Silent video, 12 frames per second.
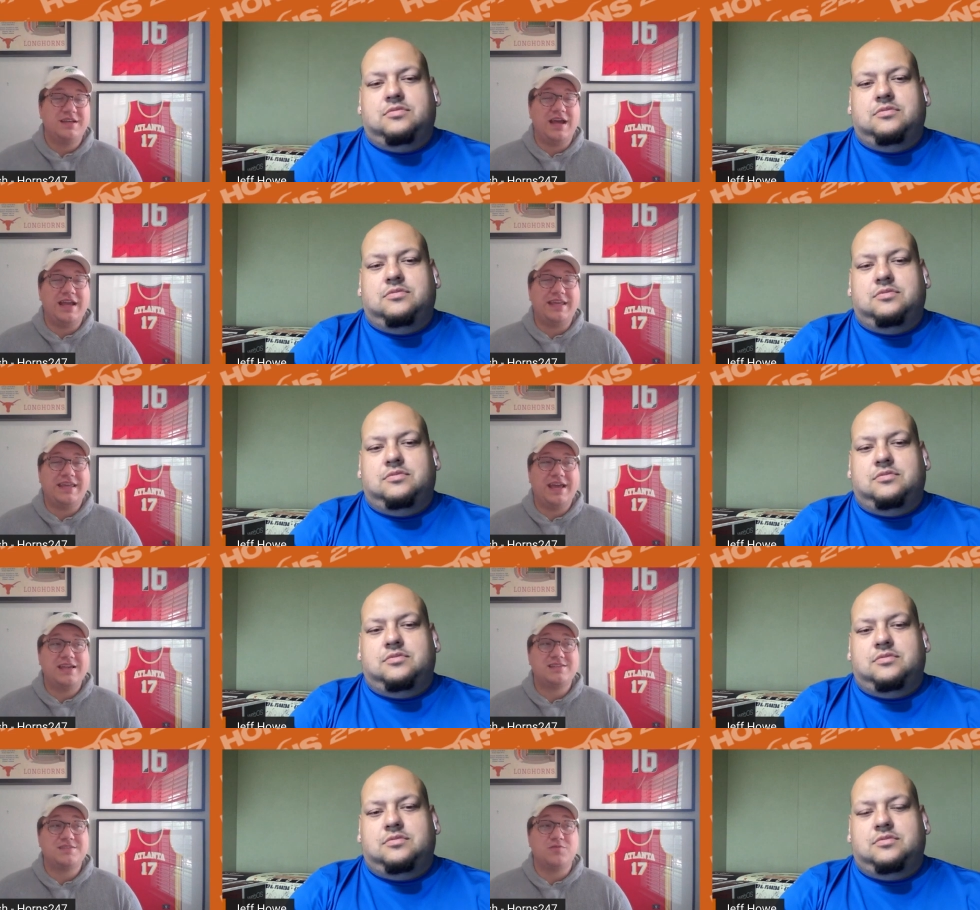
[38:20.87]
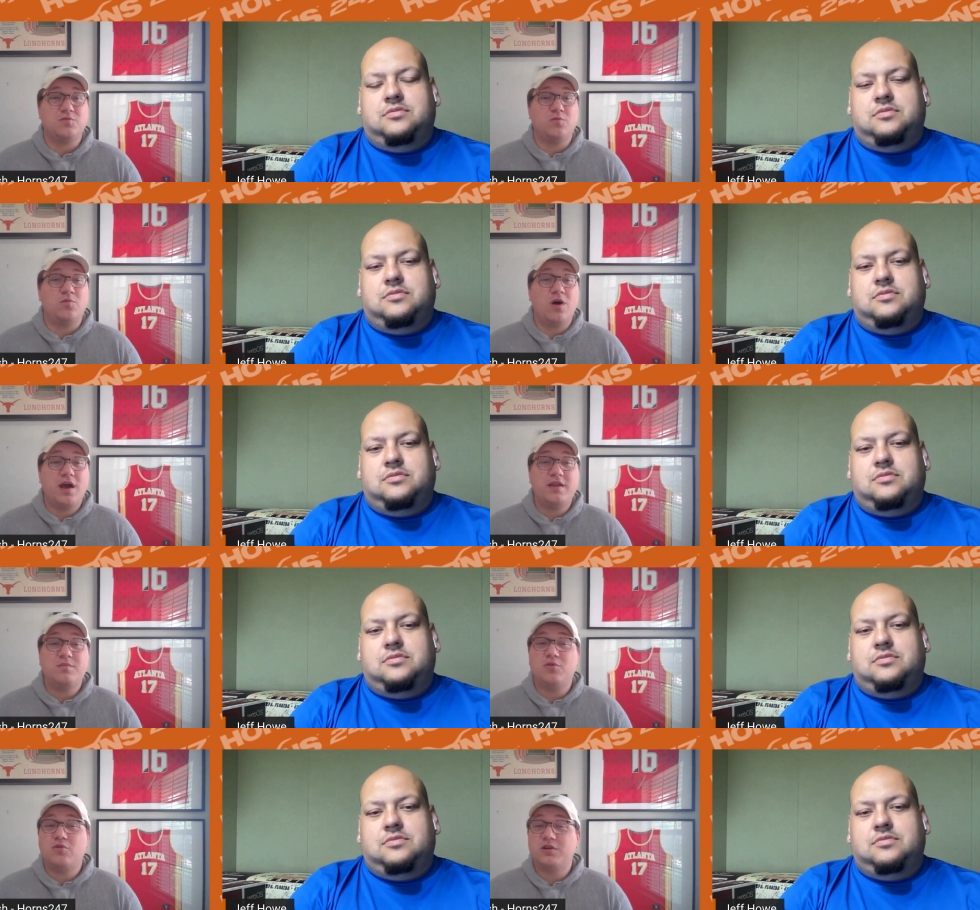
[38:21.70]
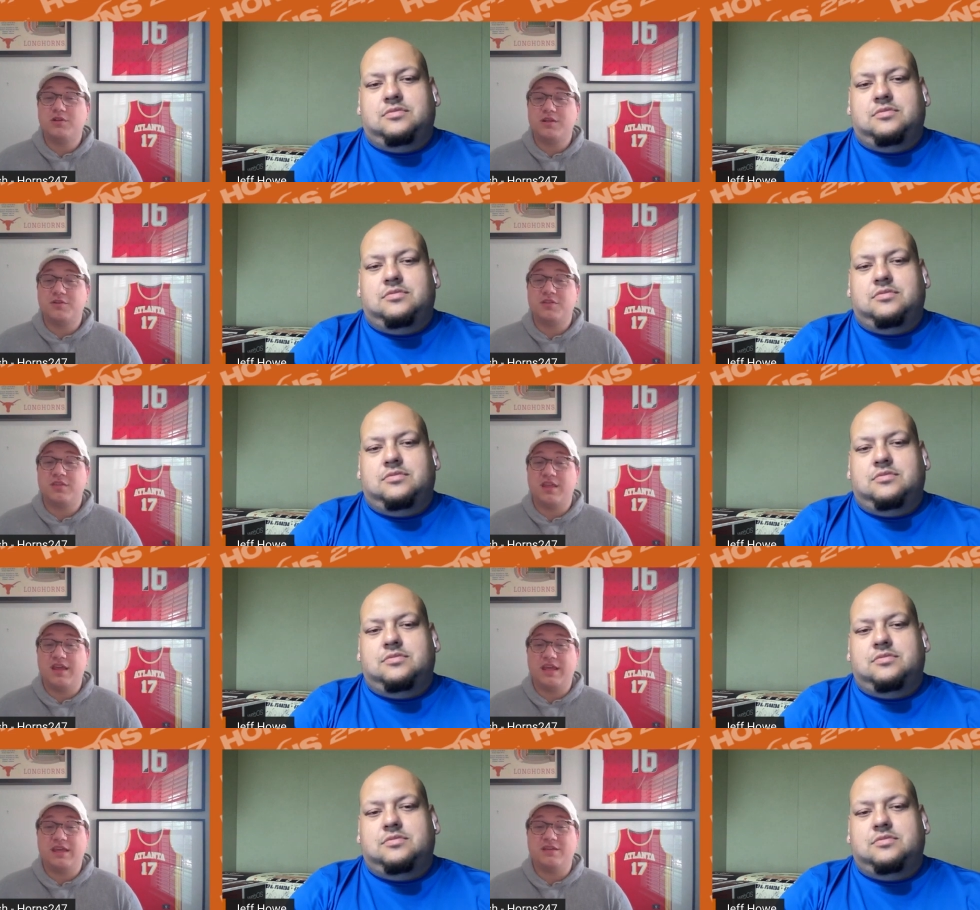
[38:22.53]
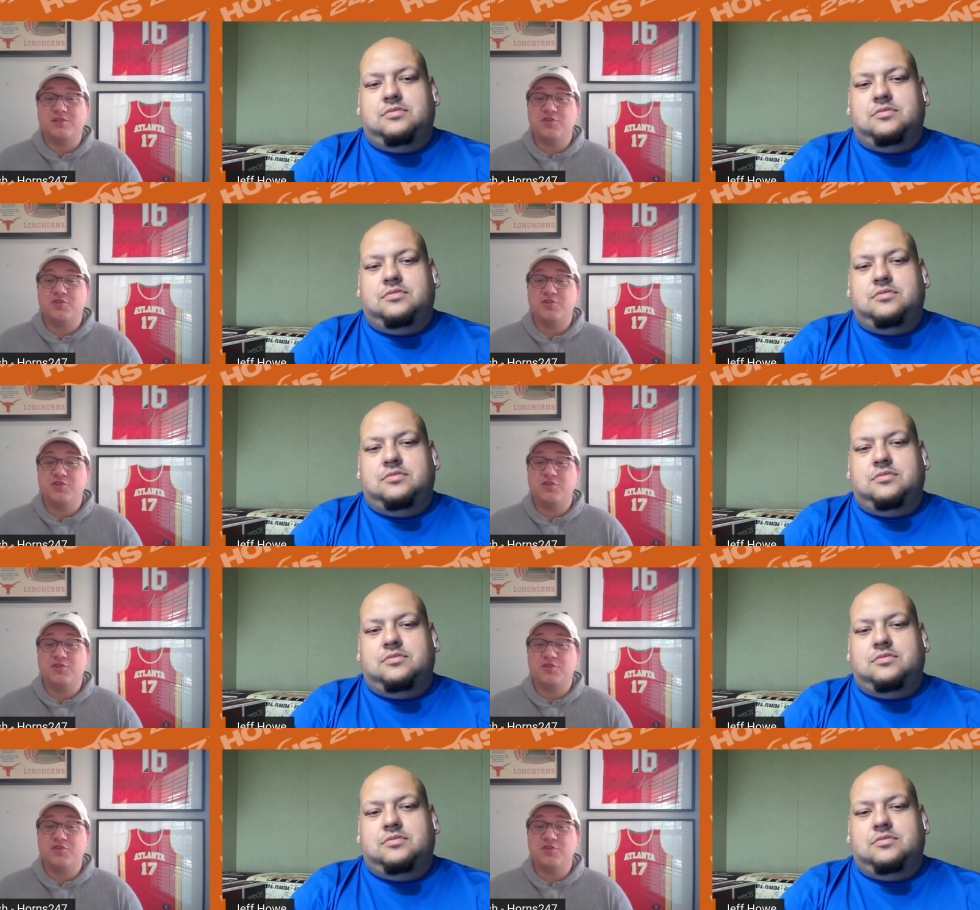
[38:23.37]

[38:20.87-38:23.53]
Speaker 1: I guess one more little thing.